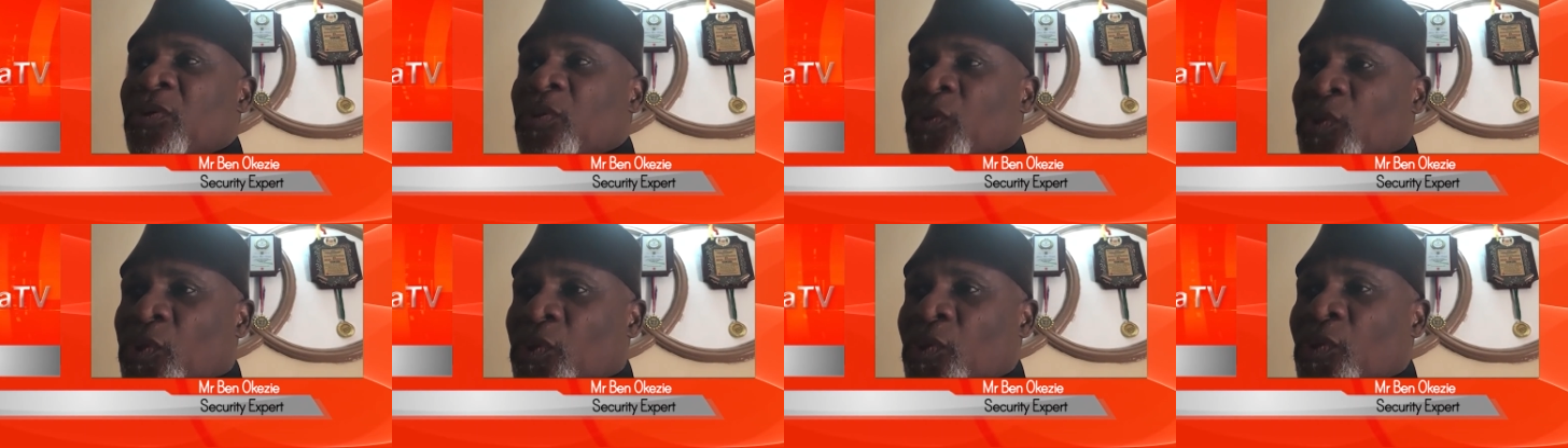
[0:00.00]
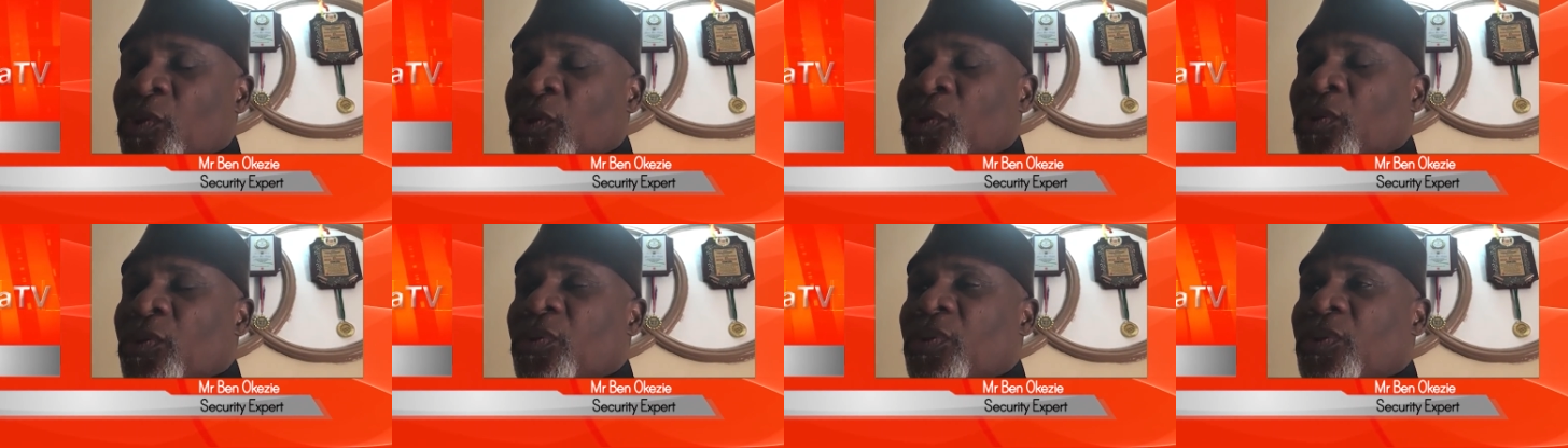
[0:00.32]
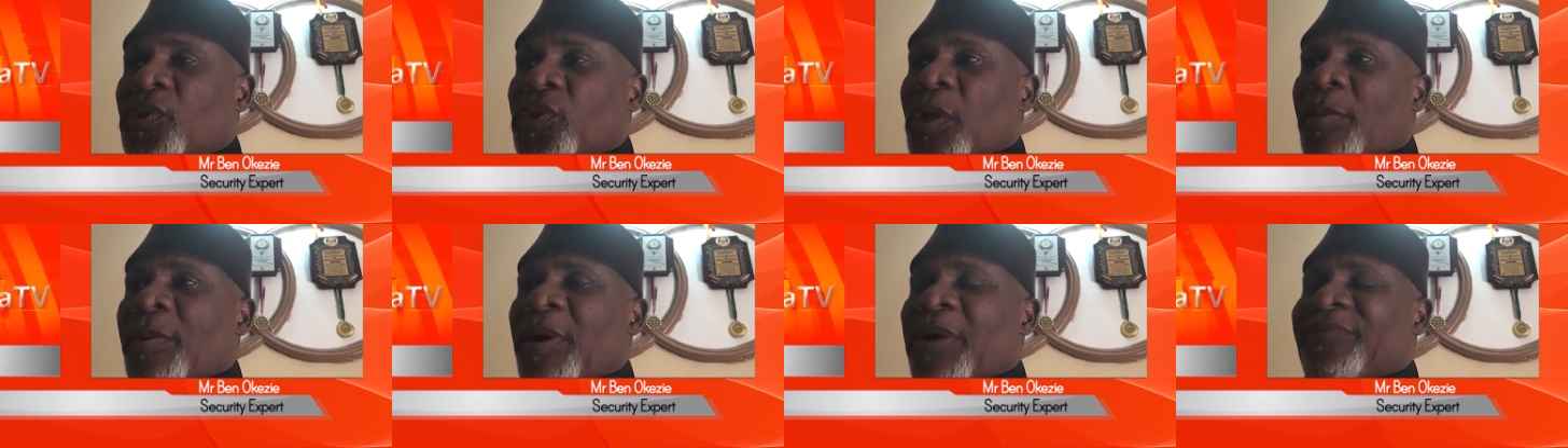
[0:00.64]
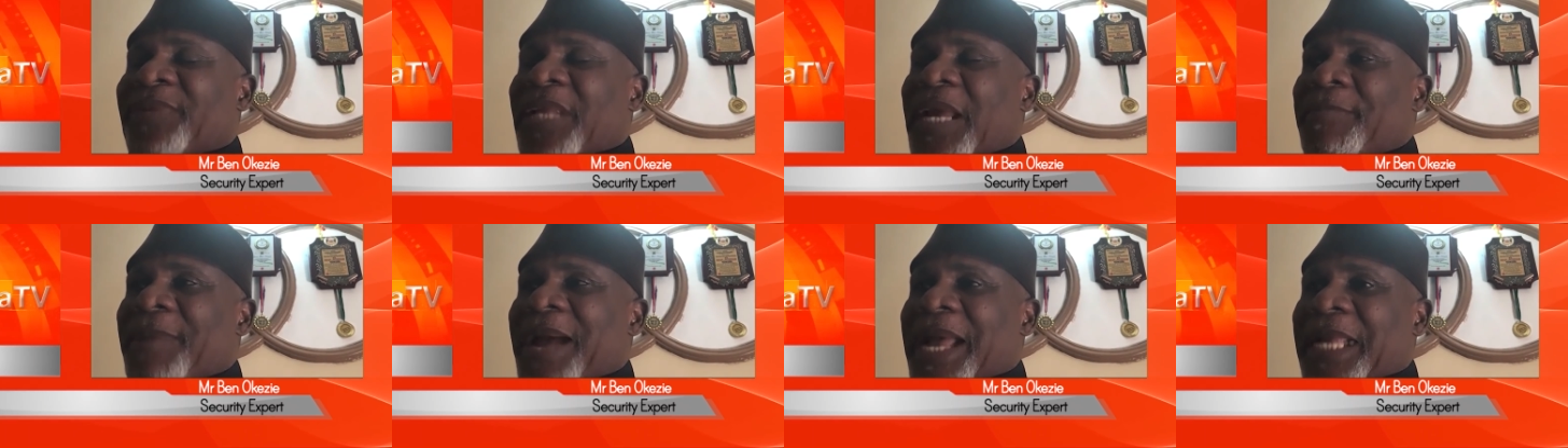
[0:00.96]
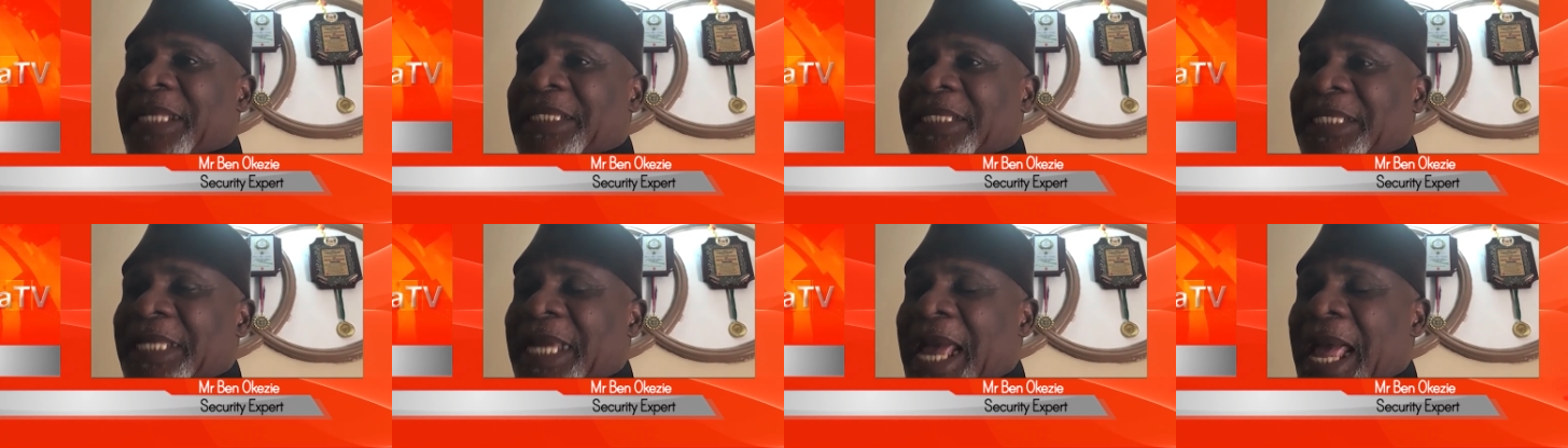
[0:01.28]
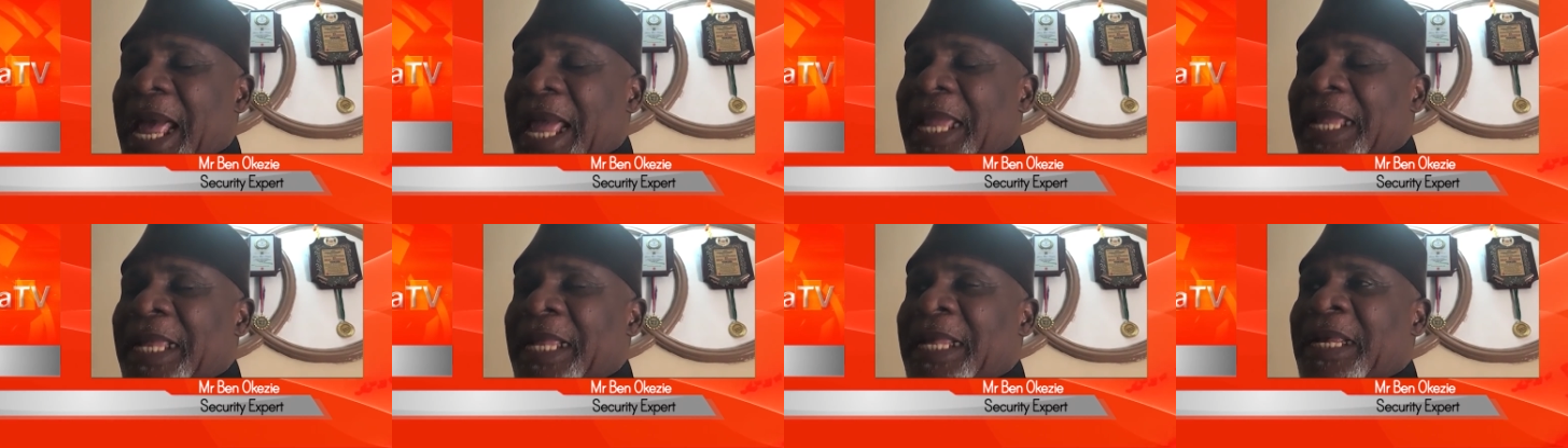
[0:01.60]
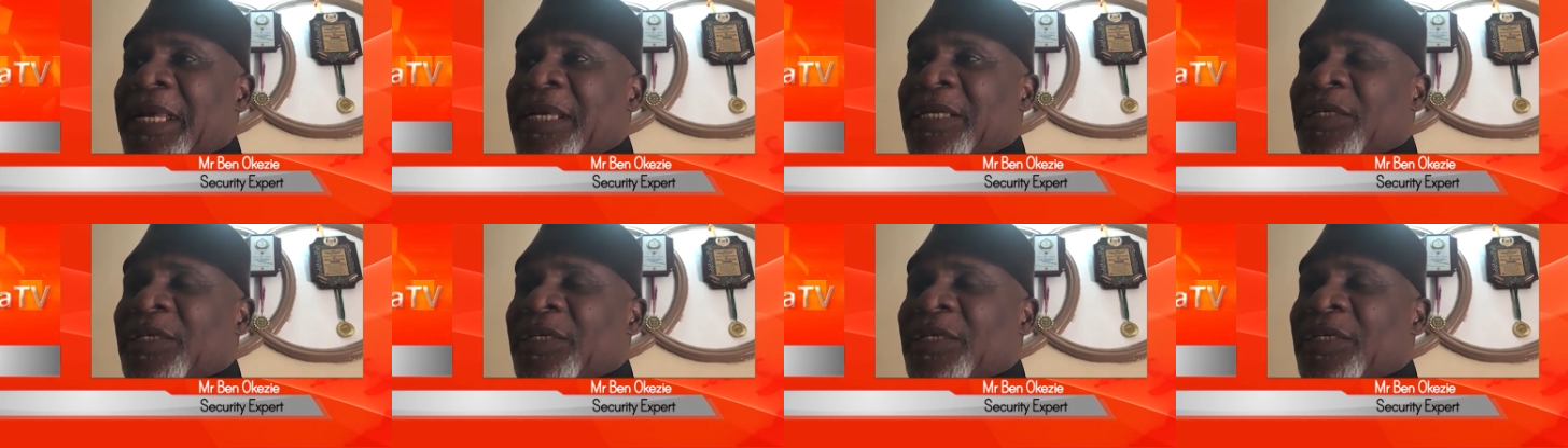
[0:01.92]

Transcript: Two, some of them are there,